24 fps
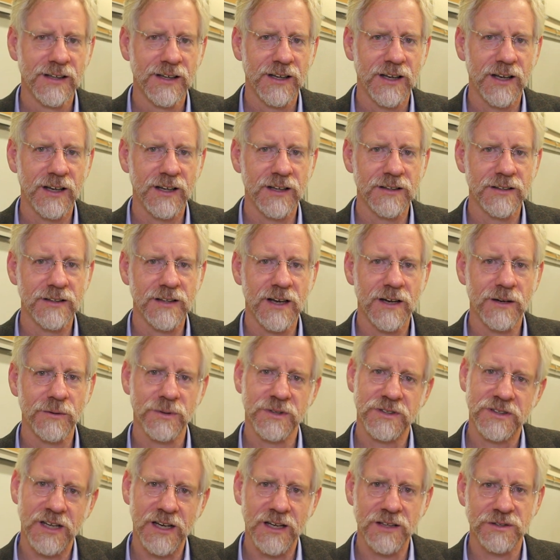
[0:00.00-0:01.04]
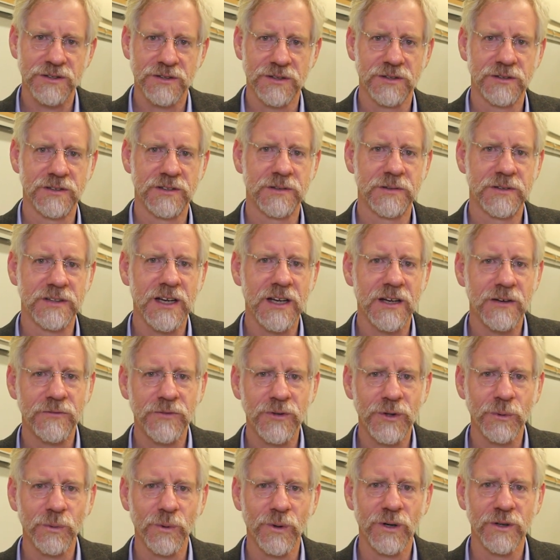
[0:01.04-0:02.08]
And I was asked to say a
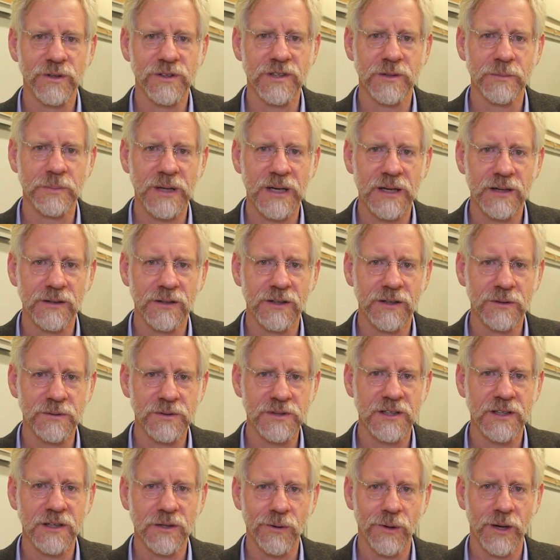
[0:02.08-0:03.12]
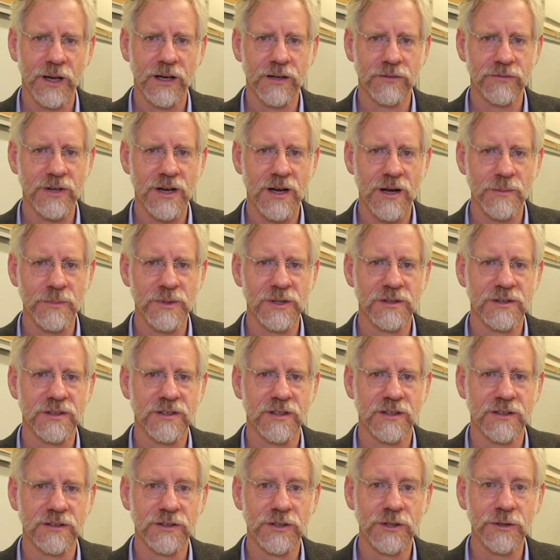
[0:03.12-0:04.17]
few words about using Creative
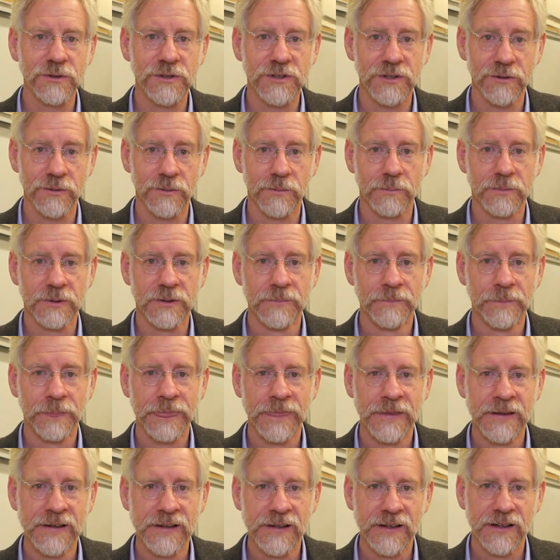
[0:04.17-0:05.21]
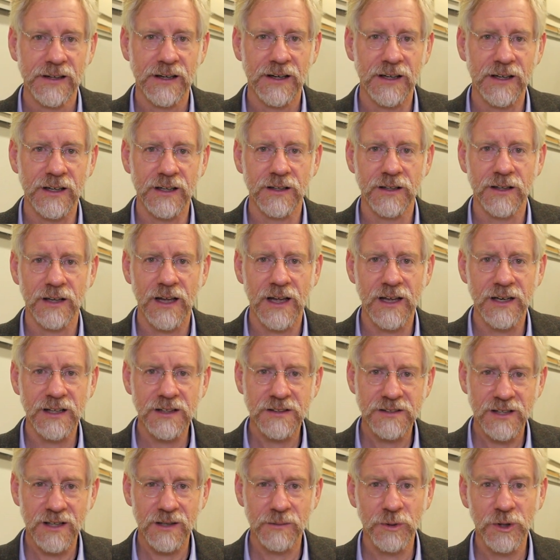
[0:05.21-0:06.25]
Commons on YouTube. Uh,
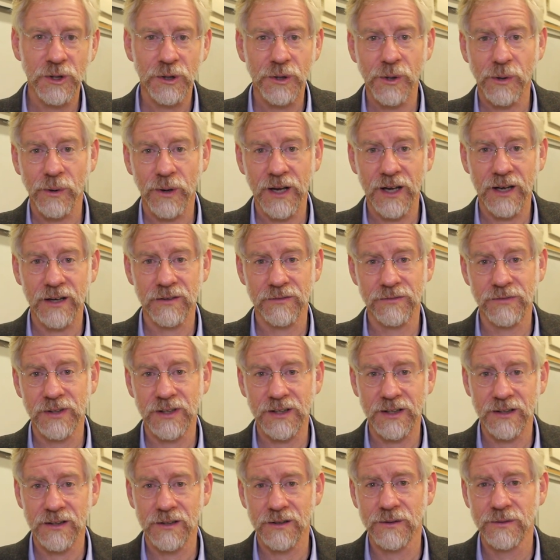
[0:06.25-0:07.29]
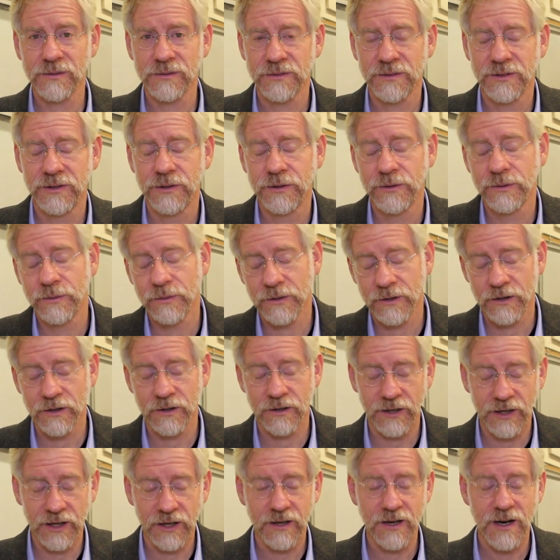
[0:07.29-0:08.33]
anytime you create a video, you
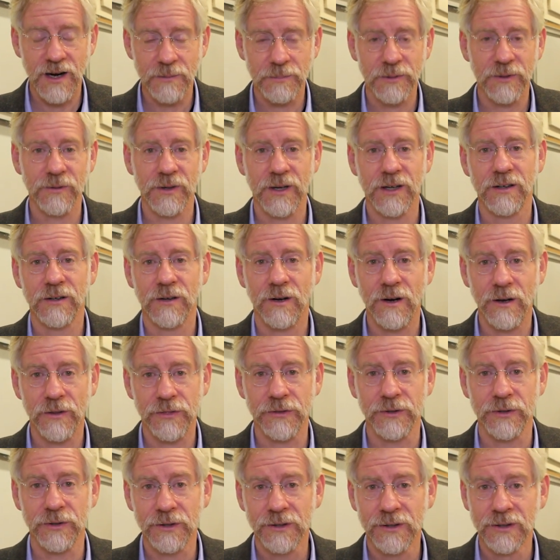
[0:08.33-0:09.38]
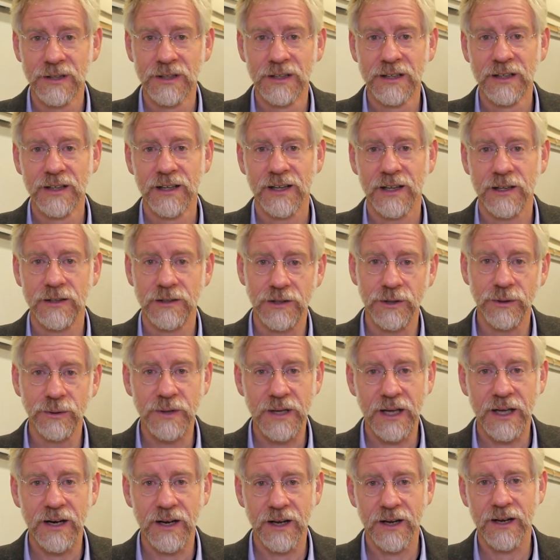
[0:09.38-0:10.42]
are a copyright author and you
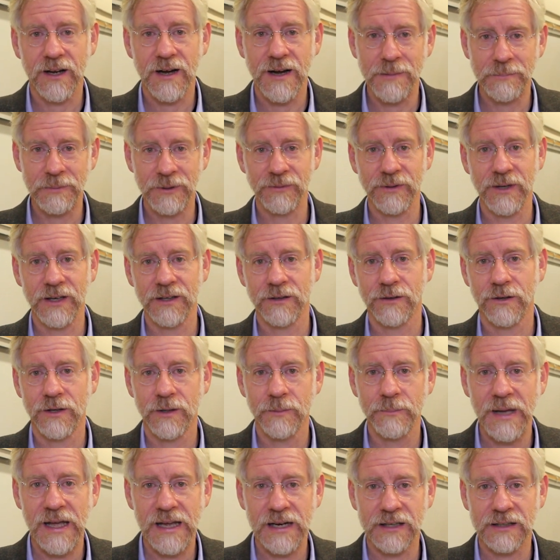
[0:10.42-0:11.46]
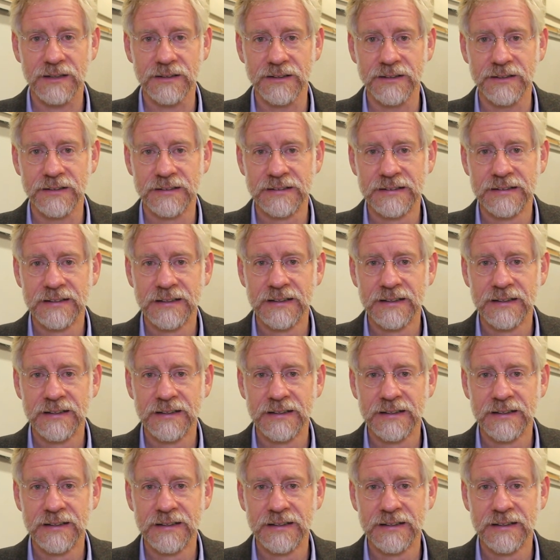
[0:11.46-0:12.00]
get a copyright automatically.